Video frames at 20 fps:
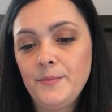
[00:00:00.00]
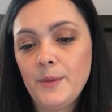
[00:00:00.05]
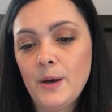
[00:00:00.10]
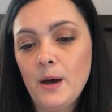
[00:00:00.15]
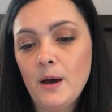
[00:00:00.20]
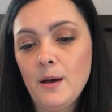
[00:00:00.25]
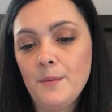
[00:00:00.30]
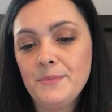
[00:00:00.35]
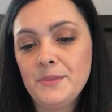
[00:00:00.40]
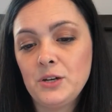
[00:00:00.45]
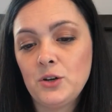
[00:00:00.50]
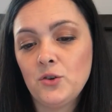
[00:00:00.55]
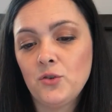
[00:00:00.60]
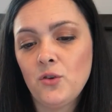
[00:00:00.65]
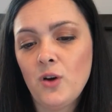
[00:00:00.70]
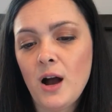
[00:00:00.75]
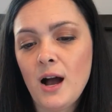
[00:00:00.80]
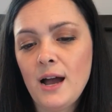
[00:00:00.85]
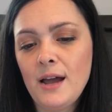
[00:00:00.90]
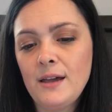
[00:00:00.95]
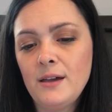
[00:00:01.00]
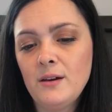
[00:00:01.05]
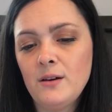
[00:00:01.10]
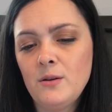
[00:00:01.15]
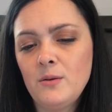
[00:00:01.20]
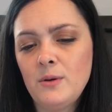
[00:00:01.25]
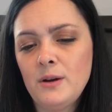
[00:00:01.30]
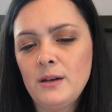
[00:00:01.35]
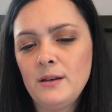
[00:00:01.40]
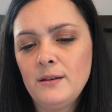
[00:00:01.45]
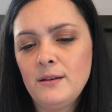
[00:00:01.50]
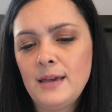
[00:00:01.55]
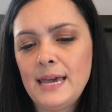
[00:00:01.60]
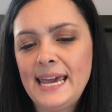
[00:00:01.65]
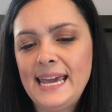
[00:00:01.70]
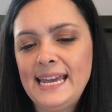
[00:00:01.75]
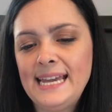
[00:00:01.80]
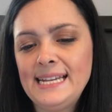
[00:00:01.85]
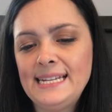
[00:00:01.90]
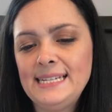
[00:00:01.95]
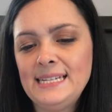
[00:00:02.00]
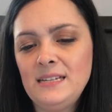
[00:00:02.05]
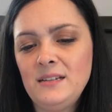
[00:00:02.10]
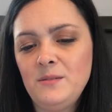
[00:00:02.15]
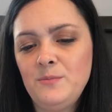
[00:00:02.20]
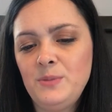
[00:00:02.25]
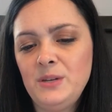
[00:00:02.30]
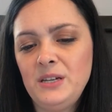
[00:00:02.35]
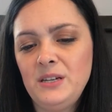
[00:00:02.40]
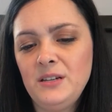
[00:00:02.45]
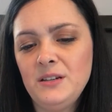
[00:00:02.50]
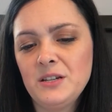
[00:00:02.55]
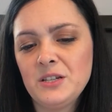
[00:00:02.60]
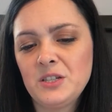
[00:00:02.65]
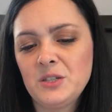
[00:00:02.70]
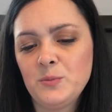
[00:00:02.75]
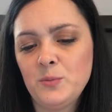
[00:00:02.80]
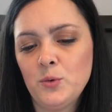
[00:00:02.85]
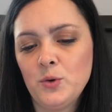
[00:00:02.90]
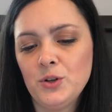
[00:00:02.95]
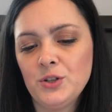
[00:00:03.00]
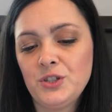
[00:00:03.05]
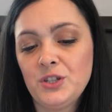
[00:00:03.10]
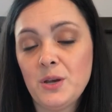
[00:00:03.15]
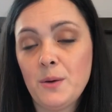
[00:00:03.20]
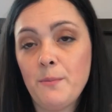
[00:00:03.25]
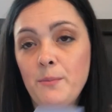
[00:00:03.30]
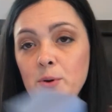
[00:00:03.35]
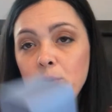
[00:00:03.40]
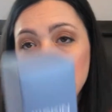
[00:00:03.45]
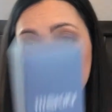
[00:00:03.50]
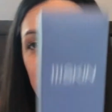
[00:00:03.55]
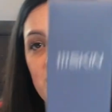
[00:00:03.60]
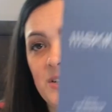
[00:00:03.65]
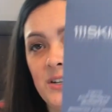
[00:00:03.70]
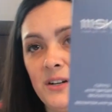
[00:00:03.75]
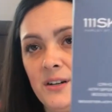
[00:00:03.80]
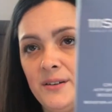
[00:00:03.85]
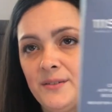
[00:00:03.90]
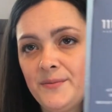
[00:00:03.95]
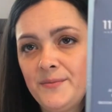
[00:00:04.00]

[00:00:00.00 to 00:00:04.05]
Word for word: um, the Cryo ATP Sports Booster.